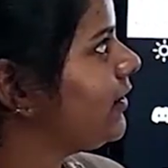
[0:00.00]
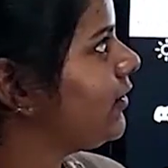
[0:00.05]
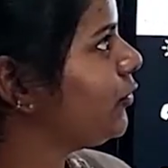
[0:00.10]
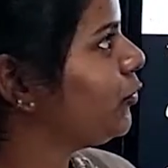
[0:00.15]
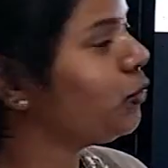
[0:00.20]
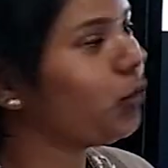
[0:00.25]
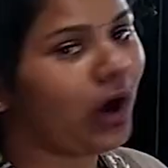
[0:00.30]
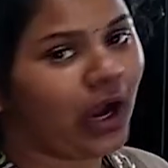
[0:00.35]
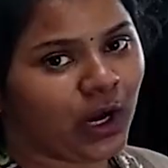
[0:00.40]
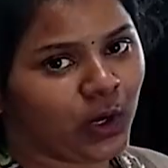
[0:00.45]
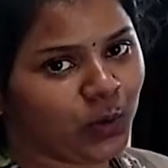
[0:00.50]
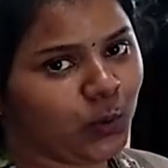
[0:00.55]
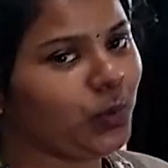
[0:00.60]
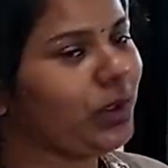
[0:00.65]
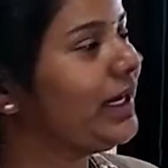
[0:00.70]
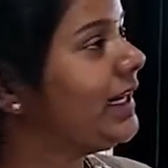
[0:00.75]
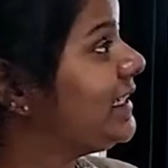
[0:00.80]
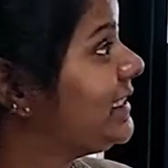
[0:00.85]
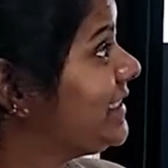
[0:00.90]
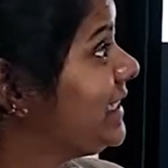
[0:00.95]
Wow,
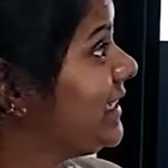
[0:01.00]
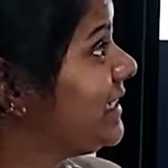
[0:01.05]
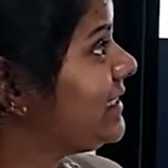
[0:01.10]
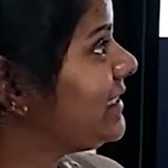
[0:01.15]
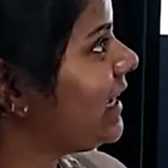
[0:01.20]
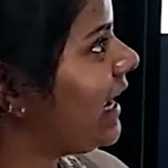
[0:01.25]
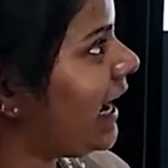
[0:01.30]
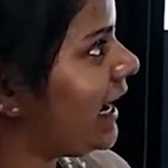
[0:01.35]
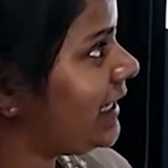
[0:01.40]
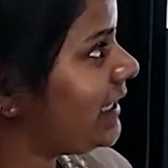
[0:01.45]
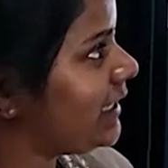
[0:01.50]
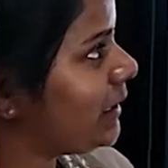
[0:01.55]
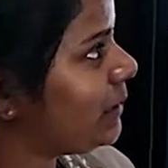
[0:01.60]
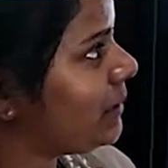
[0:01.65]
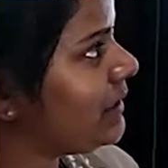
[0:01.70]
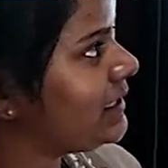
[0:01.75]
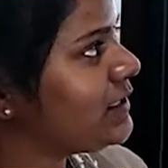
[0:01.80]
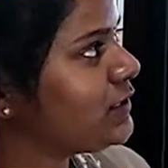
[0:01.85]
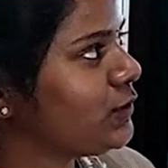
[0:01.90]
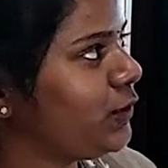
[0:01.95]
it says
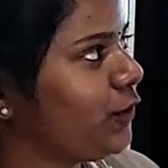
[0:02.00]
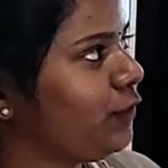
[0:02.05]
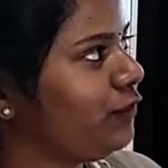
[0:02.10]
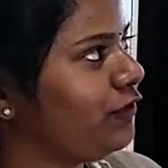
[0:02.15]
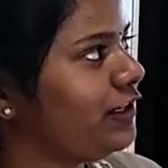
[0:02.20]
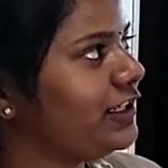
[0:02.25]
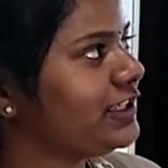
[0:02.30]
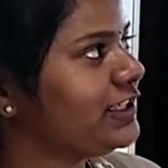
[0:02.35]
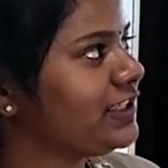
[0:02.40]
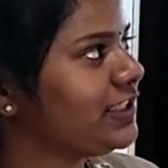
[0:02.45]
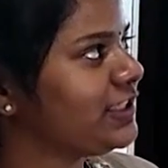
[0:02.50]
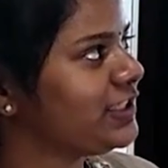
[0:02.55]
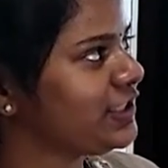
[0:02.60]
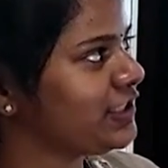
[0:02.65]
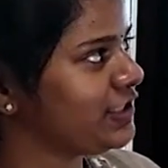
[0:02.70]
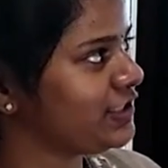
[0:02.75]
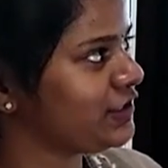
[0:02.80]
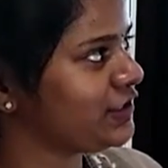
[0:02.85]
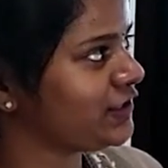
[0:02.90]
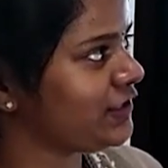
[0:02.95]
Hyderabad is known for its rich
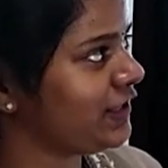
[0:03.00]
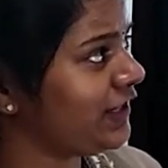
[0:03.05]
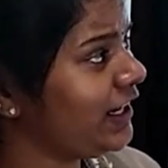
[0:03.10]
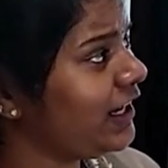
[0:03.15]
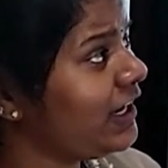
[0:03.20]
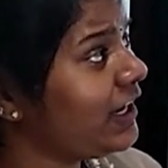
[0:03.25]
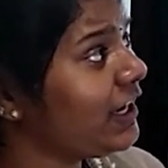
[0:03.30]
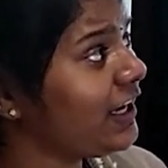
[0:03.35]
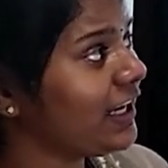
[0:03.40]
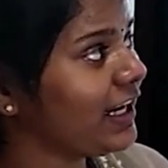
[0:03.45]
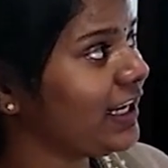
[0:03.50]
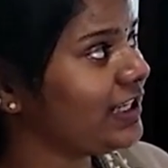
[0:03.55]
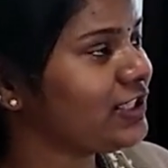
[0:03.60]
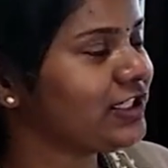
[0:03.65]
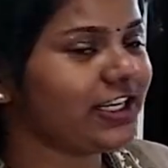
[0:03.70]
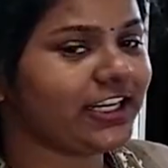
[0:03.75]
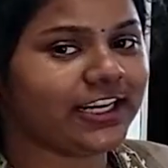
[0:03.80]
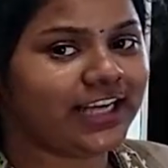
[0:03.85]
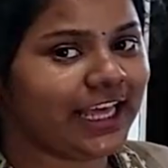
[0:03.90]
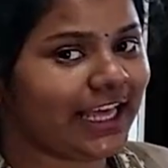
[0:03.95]
history,
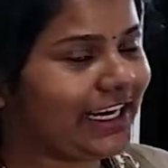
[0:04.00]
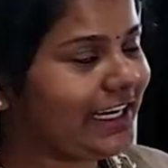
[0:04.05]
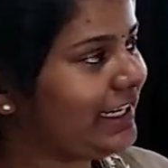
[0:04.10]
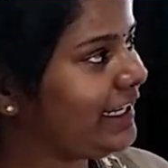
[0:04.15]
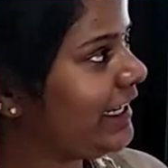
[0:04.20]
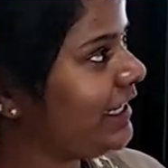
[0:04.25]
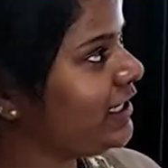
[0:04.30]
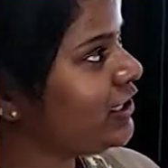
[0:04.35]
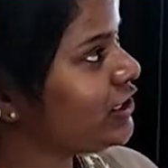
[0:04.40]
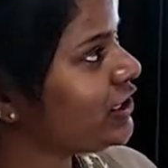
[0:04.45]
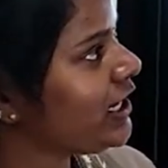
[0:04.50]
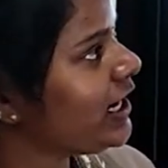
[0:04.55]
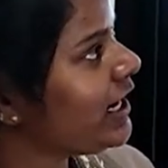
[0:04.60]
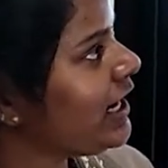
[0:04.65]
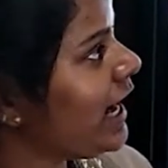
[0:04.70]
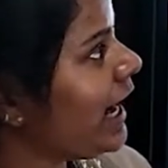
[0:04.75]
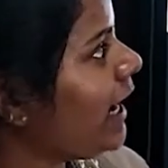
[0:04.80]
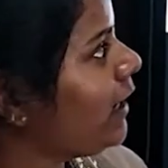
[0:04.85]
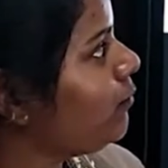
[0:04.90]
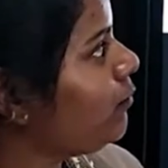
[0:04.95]
cultural heritage
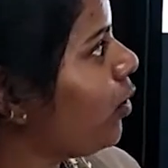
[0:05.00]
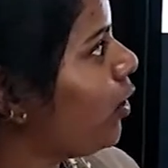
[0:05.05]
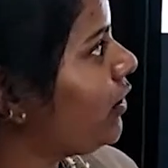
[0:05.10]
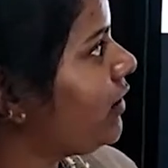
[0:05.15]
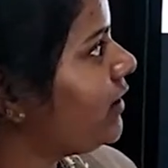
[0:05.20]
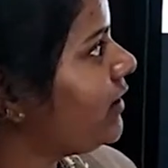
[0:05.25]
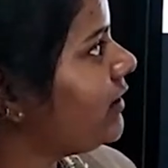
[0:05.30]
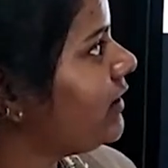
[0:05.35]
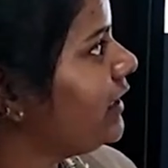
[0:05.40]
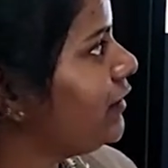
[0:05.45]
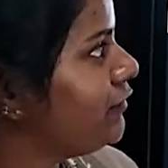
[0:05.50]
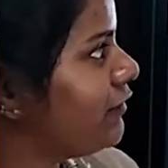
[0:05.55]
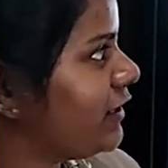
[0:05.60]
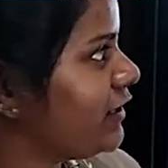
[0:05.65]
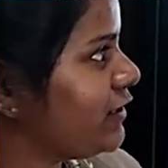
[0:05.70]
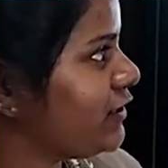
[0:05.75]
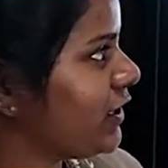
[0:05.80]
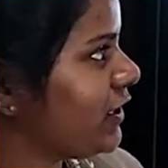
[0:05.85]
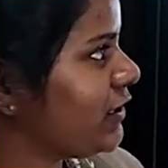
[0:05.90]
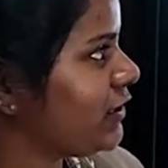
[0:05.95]
and modern
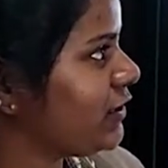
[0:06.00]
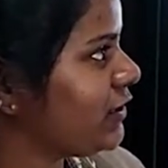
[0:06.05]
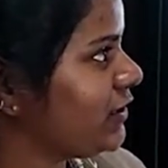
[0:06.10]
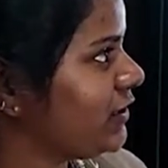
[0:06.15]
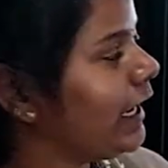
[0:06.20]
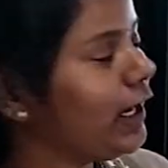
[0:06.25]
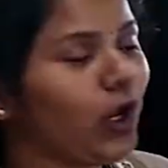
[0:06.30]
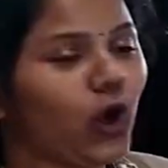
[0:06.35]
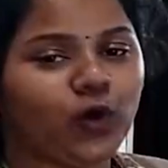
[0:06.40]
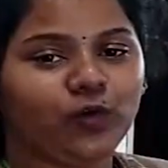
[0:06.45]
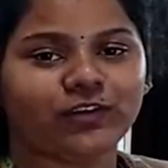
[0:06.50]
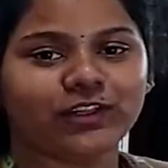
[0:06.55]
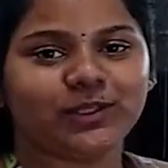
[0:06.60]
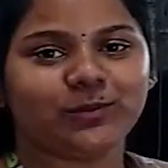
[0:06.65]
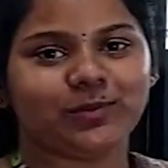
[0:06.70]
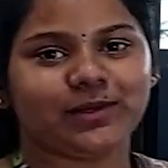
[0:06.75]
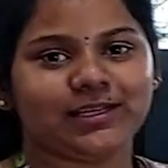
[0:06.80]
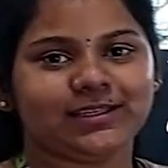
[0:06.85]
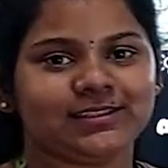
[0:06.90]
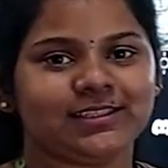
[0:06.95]
infrastructure. Along with the
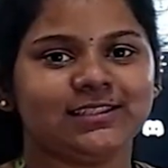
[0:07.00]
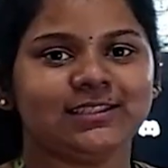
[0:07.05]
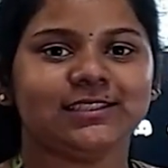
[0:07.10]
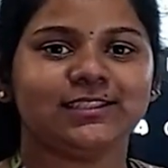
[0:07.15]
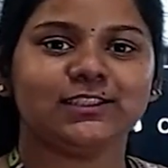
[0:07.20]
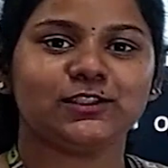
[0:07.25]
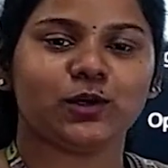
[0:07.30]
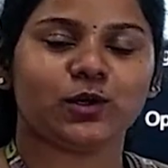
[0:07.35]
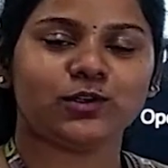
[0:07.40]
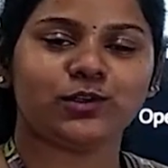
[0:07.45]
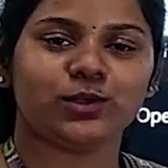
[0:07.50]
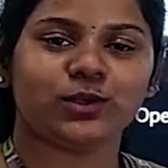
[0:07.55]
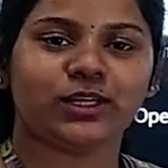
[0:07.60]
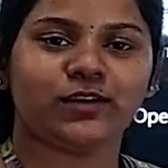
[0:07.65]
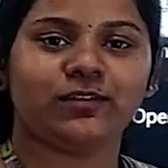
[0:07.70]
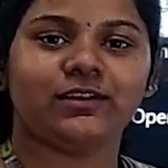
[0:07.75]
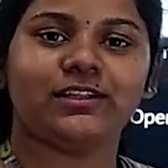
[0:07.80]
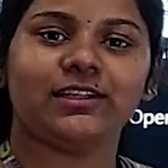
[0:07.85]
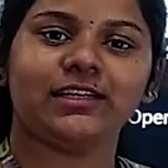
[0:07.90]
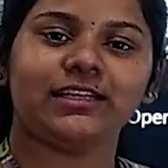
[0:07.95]
places, it is also
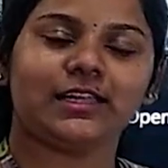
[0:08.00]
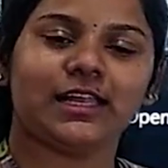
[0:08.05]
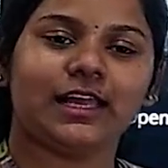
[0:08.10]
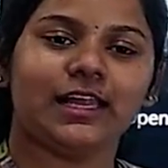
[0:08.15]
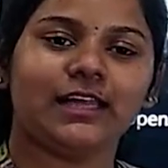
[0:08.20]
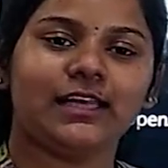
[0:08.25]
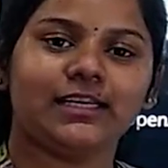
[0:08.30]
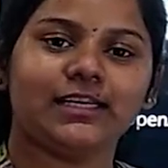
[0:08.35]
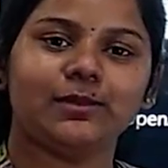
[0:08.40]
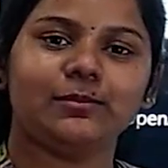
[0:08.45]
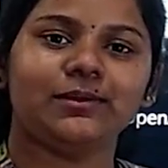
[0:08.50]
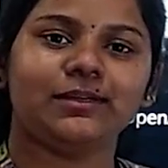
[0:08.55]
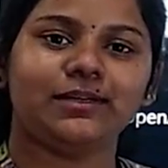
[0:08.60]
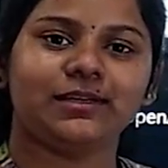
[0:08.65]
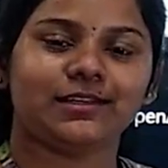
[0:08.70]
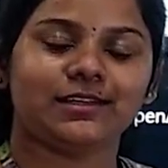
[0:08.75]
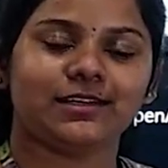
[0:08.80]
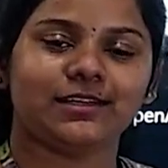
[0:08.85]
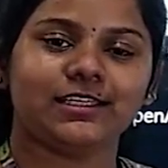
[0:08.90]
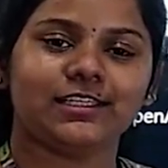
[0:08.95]
giving the, a little bit
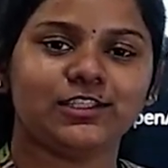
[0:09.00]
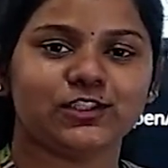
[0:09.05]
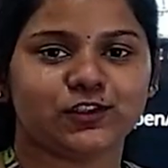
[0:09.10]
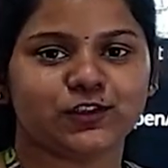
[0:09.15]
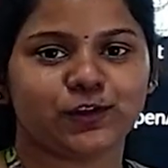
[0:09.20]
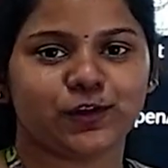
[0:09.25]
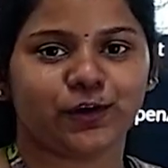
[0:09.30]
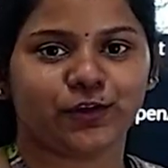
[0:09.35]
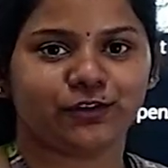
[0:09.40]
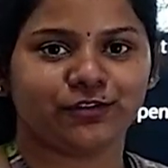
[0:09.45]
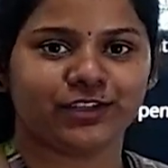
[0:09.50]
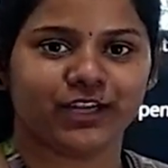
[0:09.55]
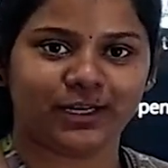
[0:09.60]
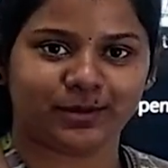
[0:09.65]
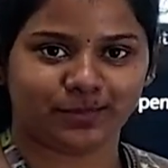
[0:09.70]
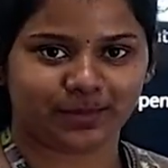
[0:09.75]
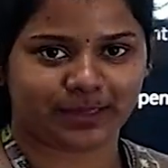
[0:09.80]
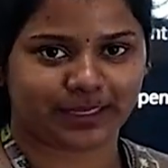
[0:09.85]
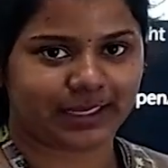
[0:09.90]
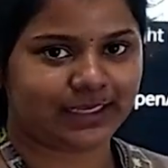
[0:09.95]
history of that
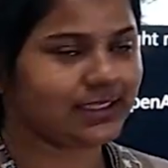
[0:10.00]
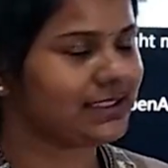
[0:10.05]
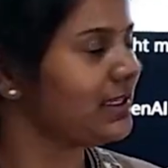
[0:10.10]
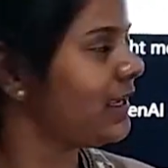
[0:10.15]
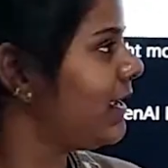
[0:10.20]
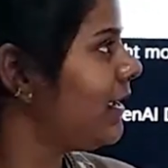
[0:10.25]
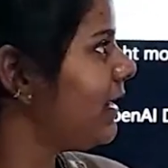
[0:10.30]
place.